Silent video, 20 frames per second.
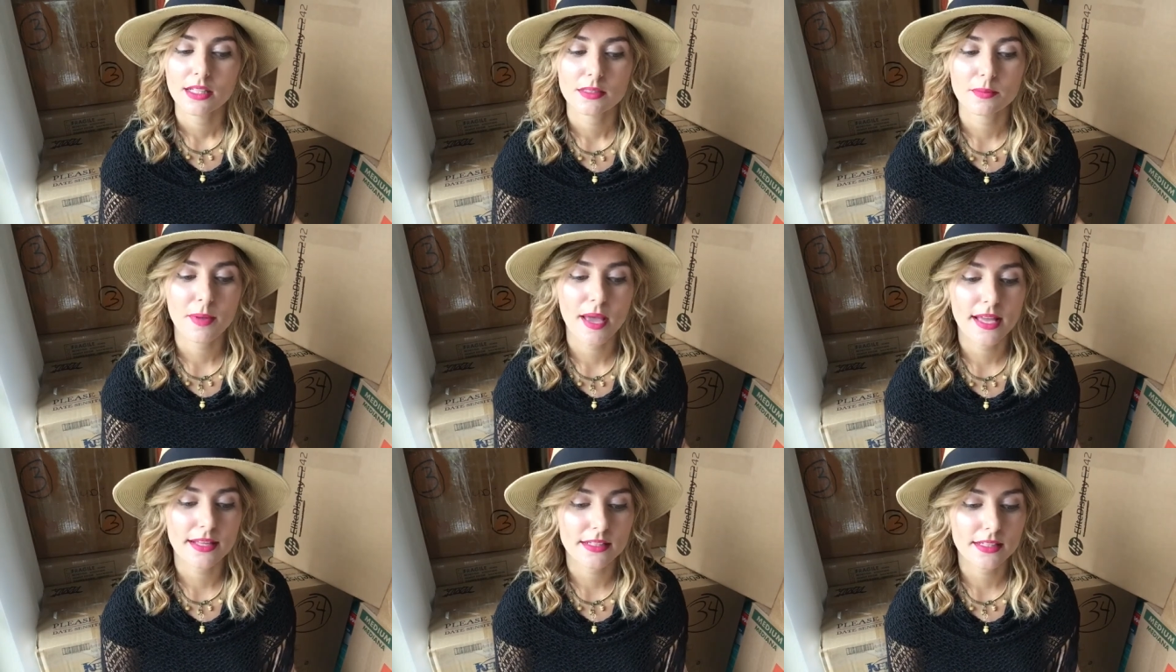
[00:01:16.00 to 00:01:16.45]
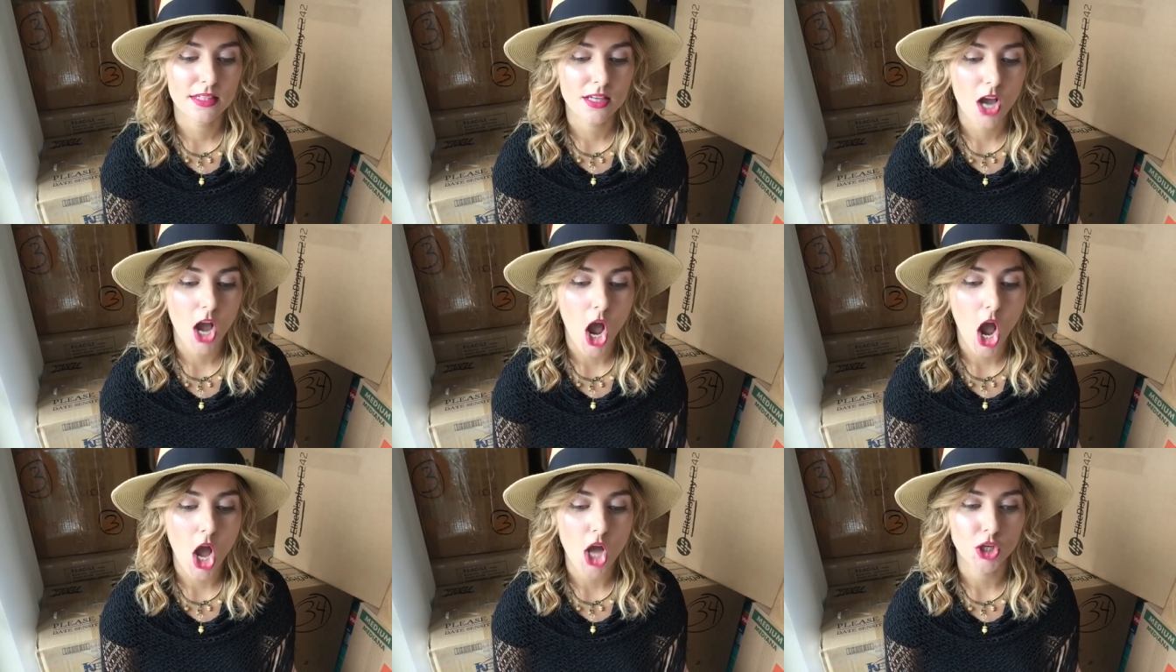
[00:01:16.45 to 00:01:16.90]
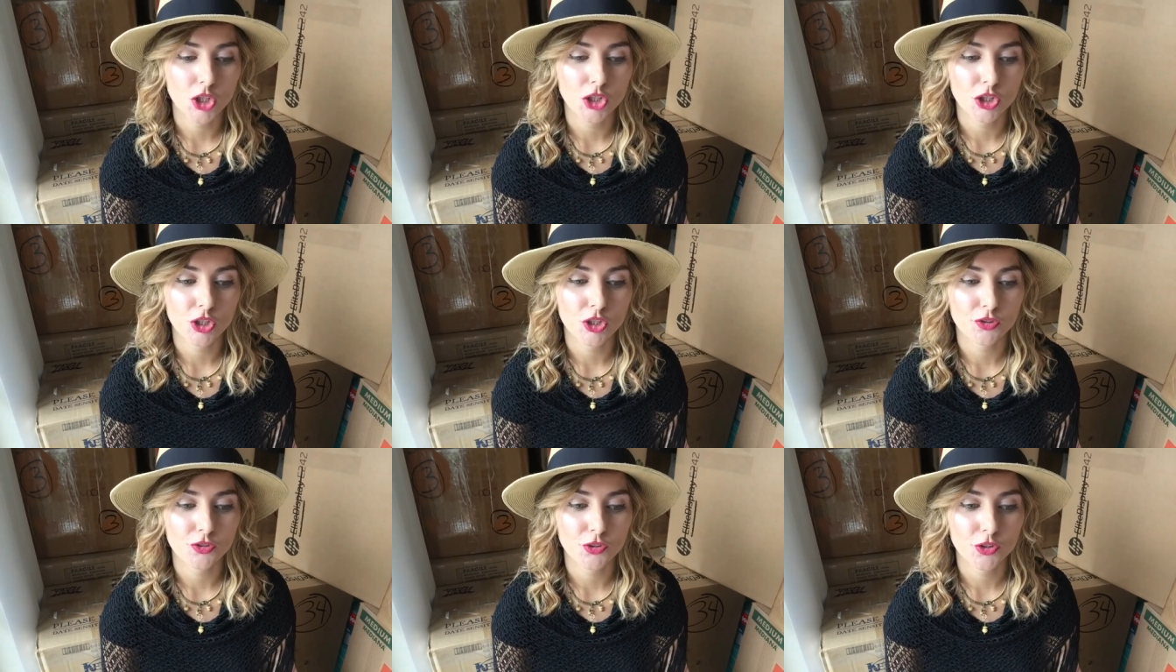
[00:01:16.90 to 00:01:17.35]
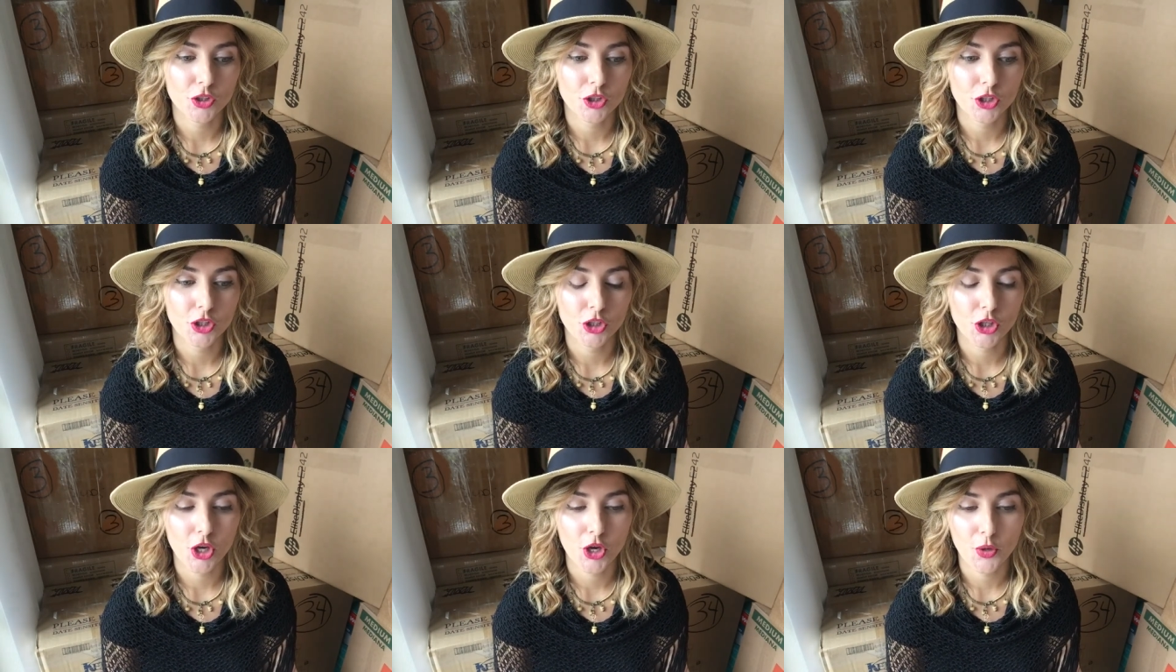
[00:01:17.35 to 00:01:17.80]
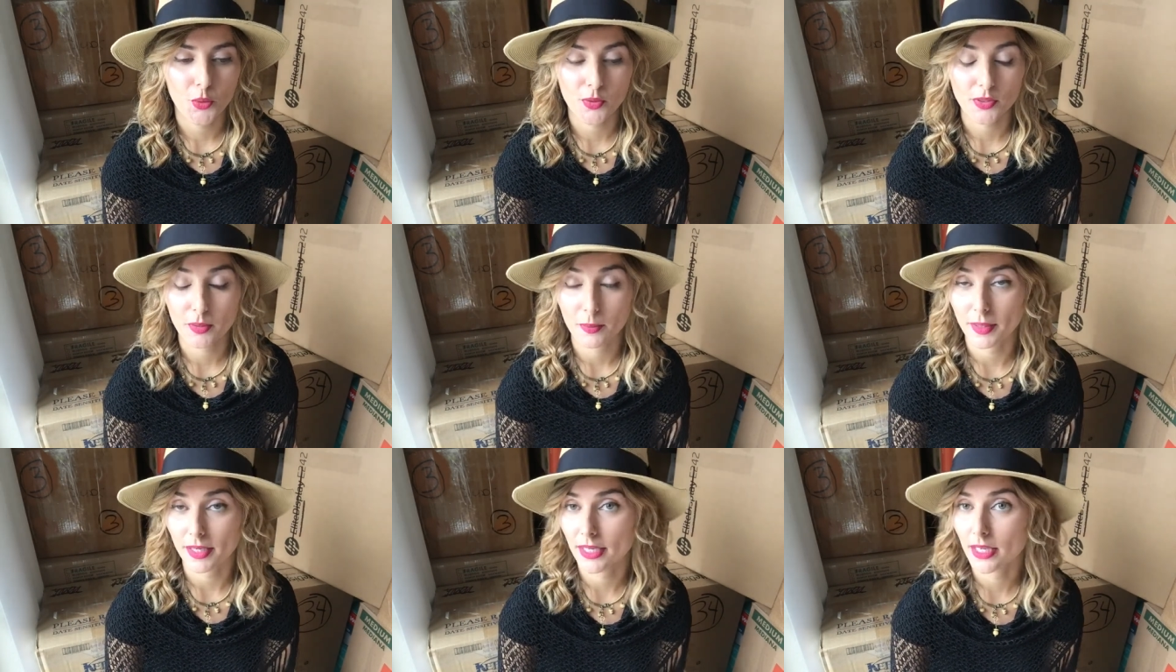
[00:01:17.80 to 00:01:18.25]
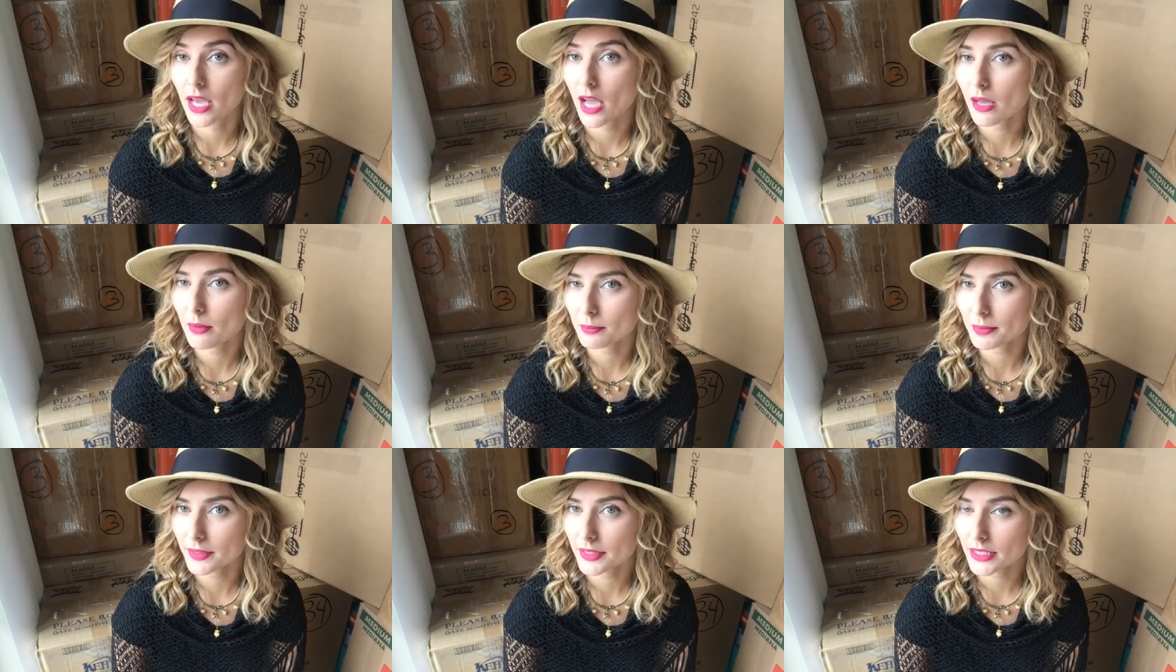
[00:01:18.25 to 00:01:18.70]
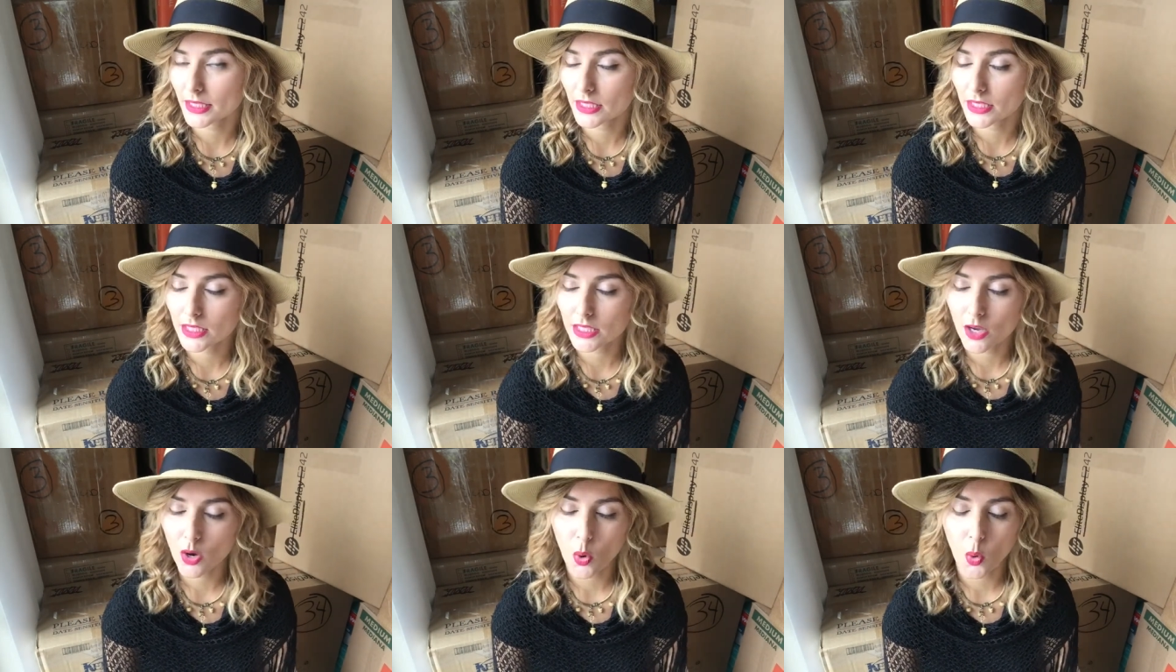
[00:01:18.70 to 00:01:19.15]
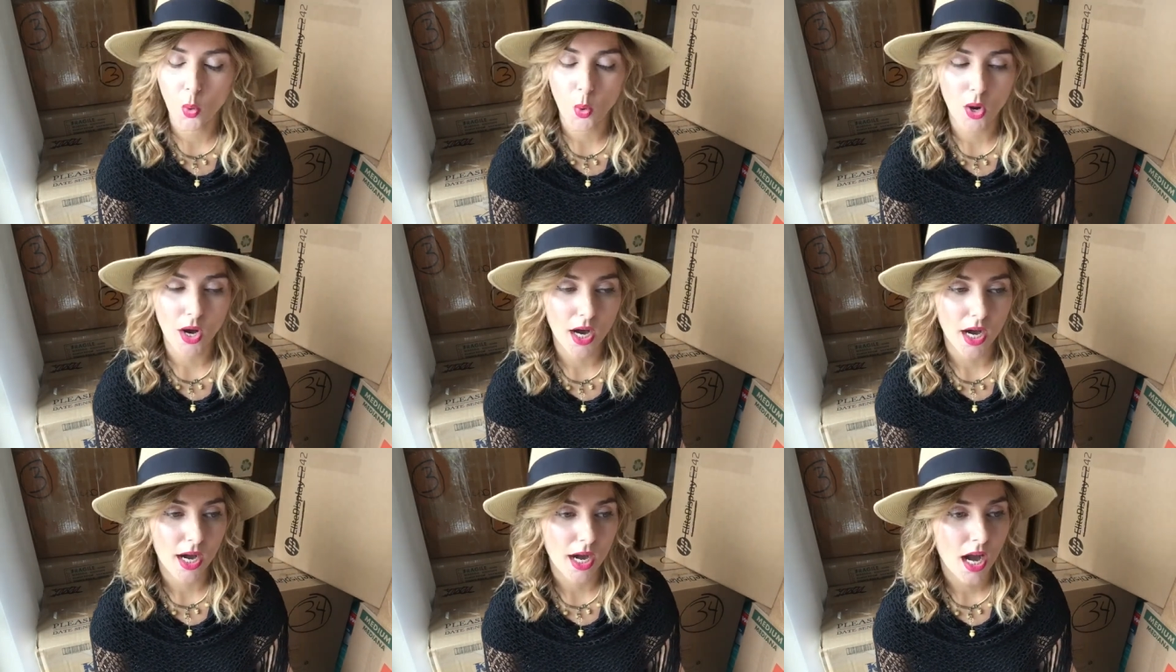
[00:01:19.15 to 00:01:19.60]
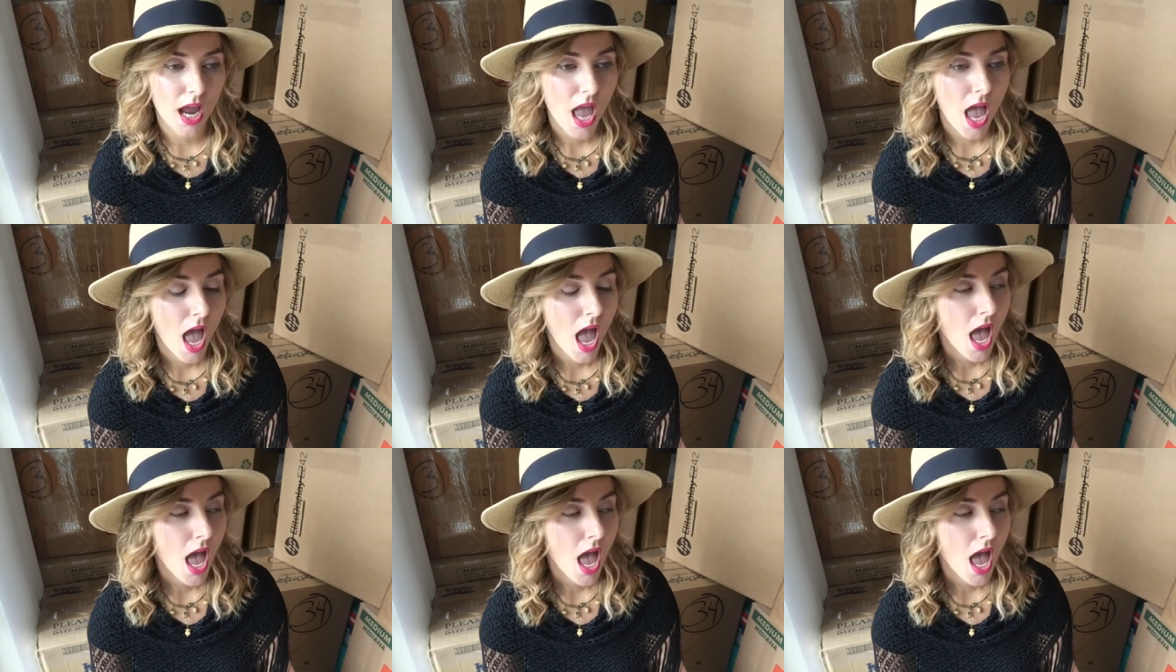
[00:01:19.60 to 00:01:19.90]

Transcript: depending on if you're gonna go with a big company or